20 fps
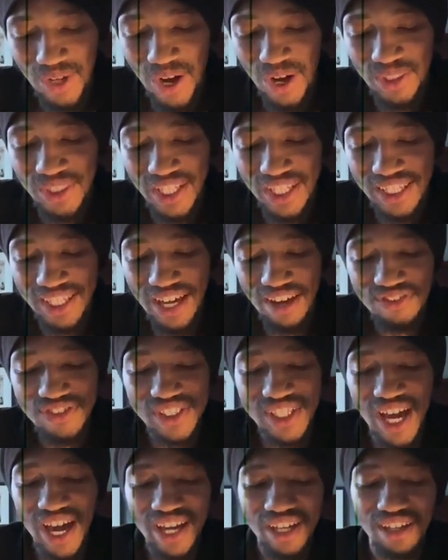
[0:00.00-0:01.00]
on the left
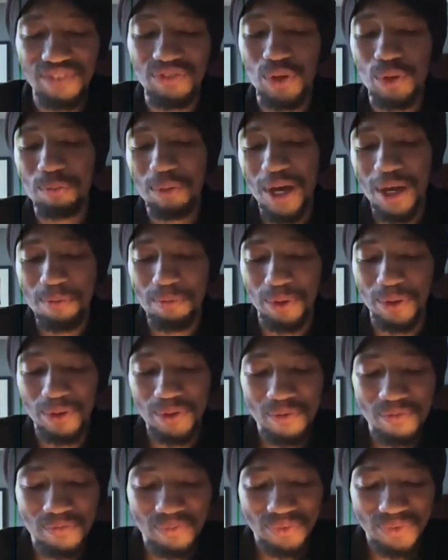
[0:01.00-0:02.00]
side of your
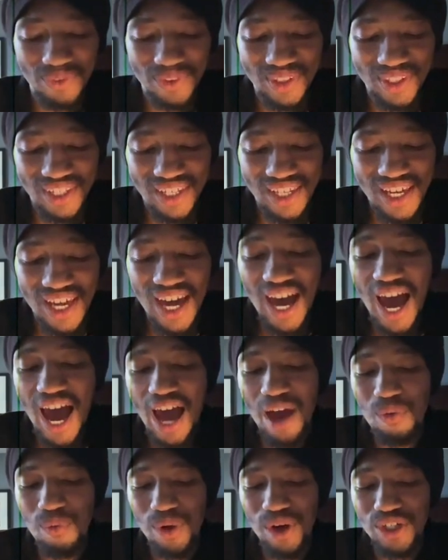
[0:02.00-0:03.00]
paper,
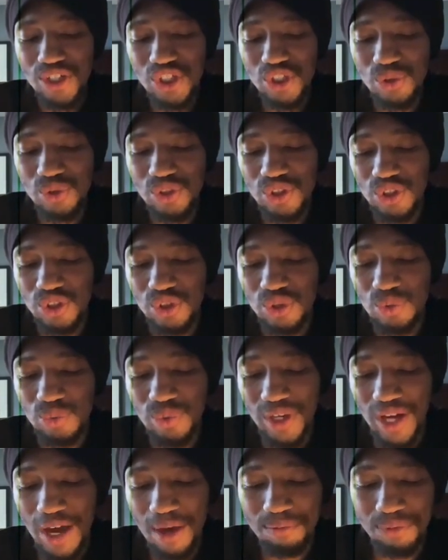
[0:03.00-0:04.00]
I want you to do
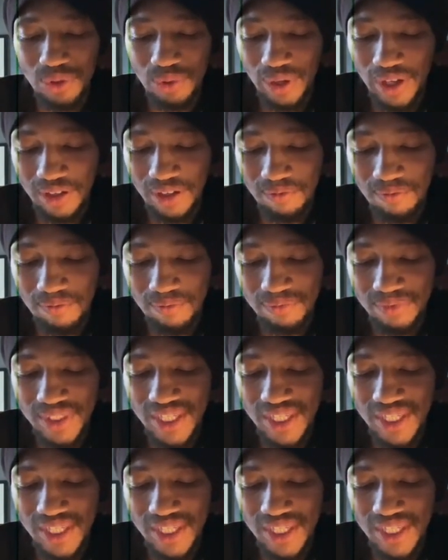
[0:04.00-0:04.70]
what I'm doing.